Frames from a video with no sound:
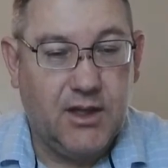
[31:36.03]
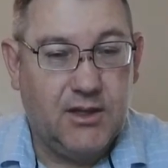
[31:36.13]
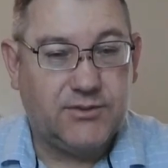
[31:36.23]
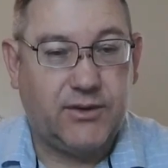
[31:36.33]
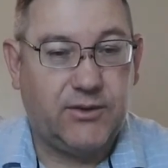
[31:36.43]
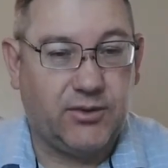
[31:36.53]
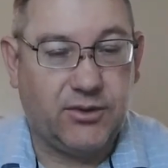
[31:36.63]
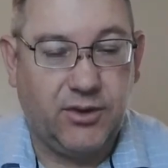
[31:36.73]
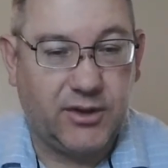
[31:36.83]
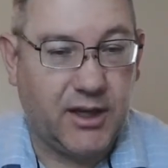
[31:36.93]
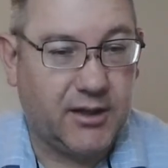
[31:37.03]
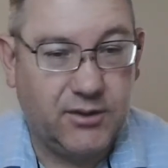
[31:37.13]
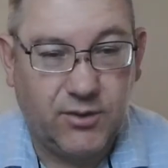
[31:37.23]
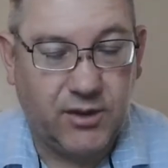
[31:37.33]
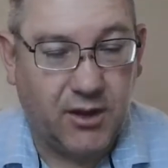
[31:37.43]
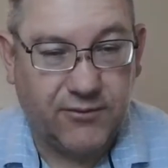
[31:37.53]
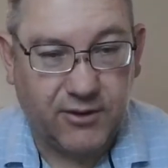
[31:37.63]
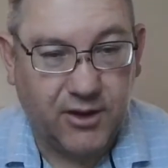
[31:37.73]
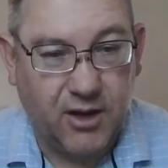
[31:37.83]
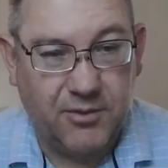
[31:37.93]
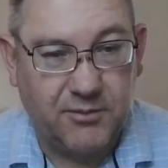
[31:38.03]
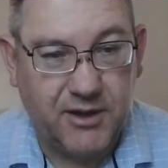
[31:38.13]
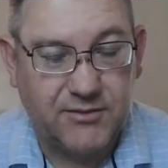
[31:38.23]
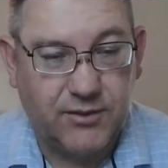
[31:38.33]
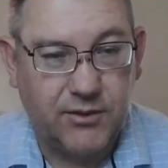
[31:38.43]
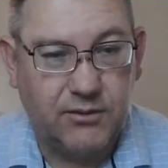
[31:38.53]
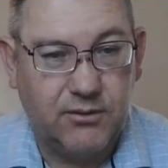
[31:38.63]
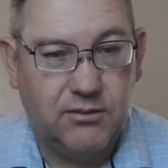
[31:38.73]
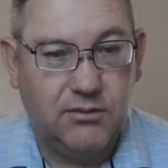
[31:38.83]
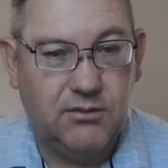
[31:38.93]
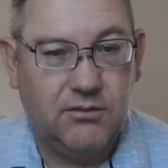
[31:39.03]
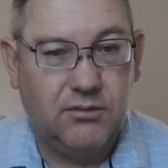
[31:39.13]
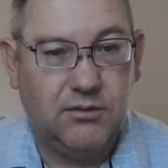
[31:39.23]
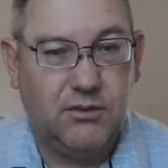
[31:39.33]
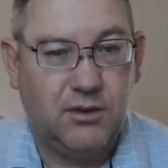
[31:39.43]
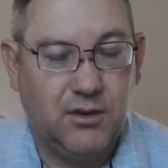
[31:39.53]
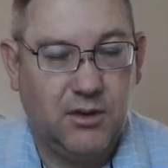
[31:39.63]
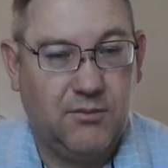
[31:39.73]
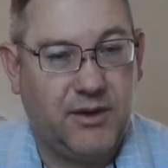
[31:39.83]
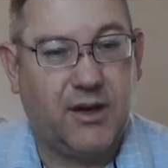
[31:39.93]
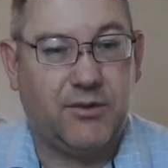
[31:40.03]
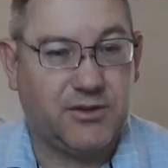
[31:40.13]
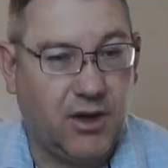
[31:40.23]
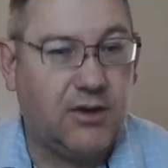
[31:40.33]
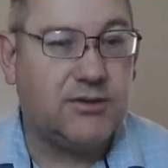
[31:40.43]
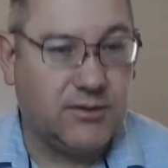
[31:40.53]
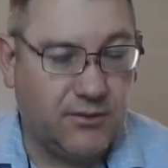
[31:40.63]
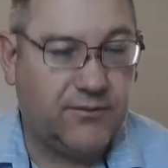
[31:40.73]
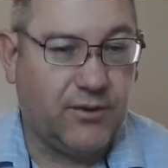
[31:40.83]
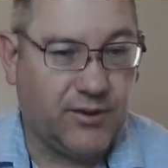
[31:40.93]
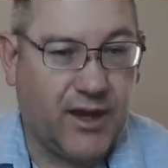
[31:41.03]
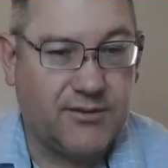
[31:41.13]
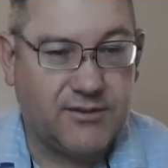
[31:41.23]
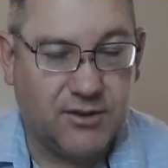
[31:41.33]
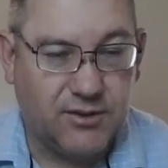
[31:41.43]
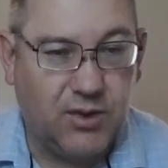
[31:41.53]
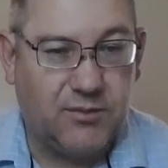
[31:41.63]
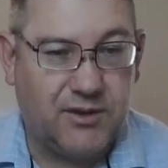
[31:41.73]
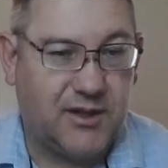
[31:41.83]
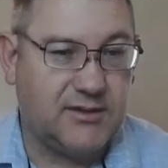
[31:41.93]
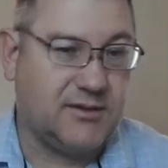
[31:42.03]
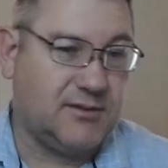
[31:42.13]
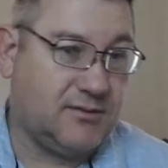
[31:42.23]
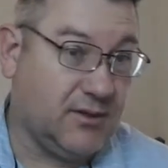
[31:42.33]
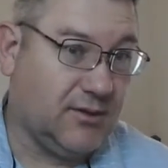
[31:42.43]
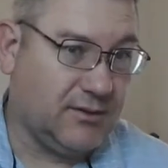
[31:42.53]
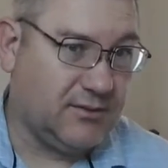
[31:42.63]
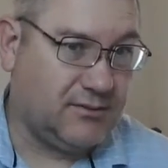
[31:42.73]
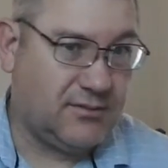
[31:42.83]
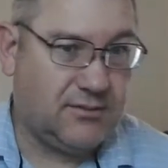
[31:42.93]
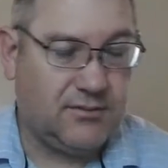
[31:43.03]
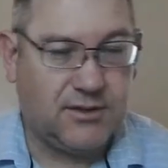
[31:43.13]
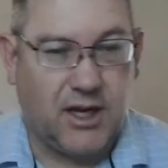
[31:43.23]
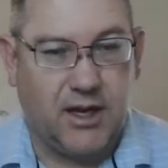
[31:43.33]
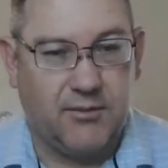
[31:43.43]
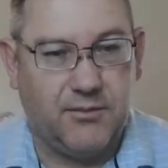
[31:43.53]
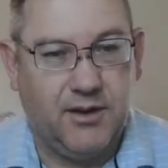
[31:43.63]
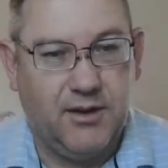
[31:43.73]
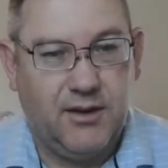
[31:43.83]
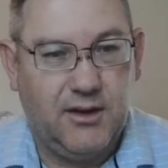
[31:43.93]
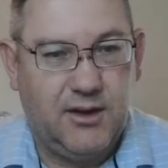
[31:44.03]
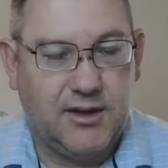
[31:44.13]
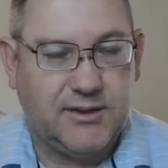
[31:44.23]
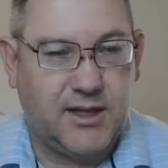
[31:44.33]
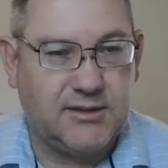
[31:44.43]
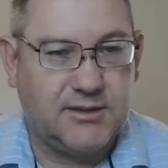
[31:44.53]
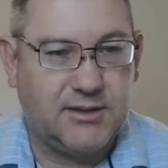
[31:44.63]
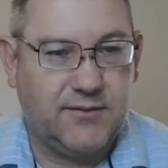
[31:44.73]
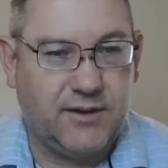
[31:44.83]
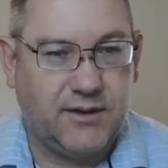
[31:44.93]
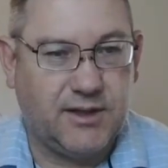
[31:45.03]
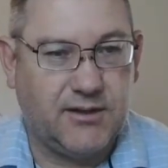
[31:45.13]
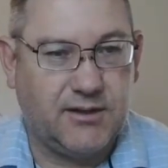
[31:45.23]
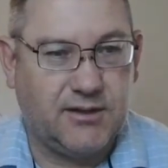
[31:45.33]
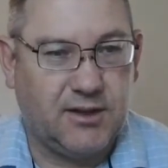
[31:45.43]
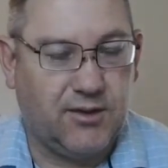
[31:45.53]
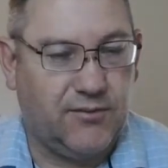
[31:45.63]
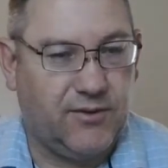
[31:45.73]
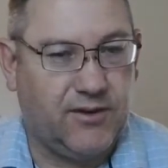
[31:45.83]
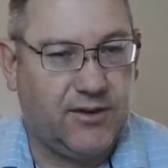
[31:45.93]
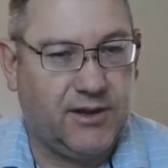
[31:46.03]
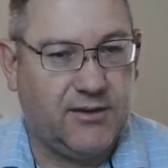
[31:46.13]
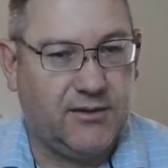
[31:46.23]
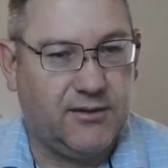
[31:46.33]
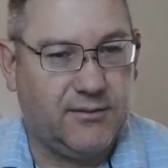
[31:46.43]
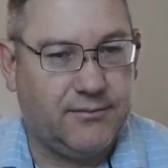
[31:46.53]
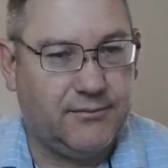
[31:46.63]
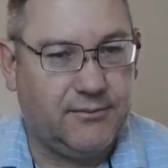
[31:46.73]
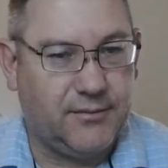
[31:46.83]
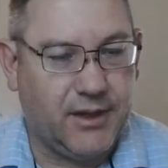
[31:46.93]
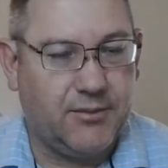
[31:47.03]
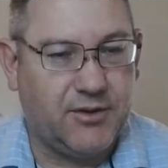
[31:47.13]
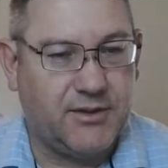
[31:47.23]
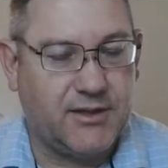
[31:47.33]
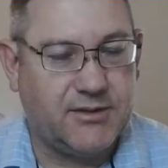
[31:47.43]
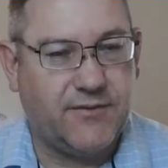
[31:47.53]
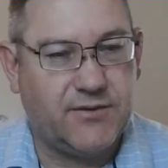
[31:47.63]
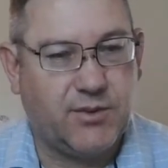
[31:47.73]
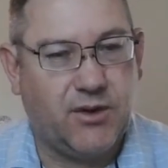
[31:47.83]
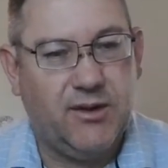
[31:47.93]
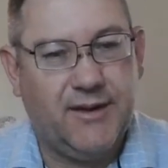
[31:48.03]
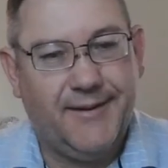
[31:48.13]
So I told her, look, I can do an offer and compromise for you, but I would charge you a few thousand to do it because time intensive, and take very labor intensive as well.